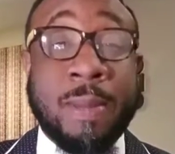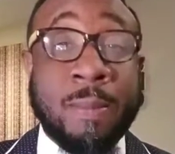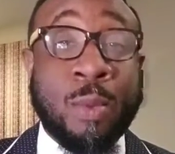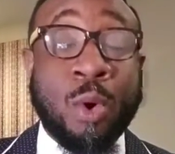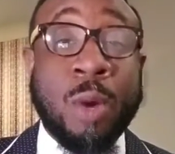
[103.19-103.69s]
bit
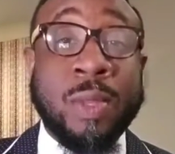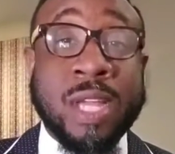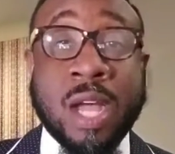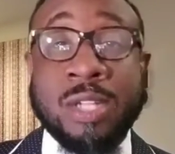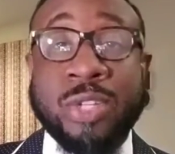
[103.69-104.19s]
more with
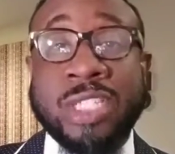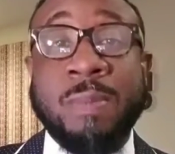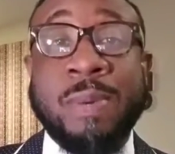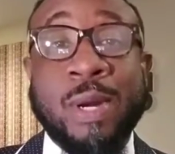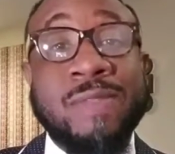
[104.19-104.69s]
a contrasting
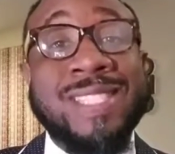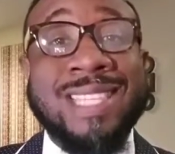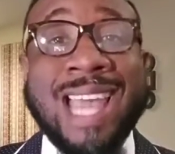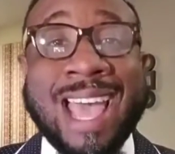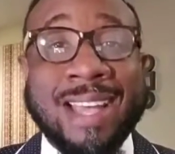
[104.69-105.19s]
pair of
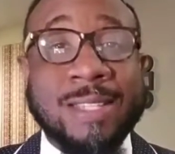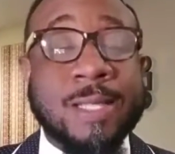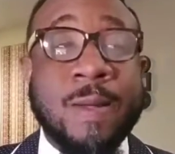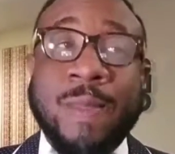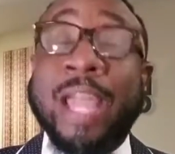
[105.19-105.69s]

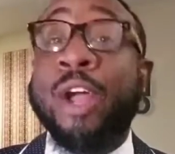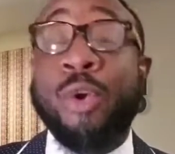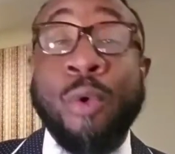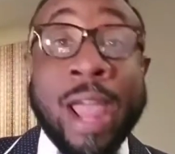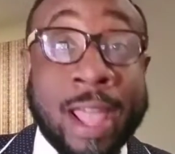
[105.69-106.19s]
slacks, like a
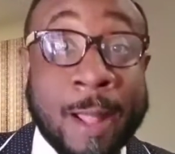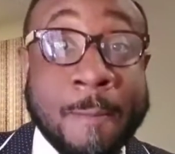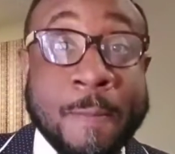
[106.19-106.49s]
gray.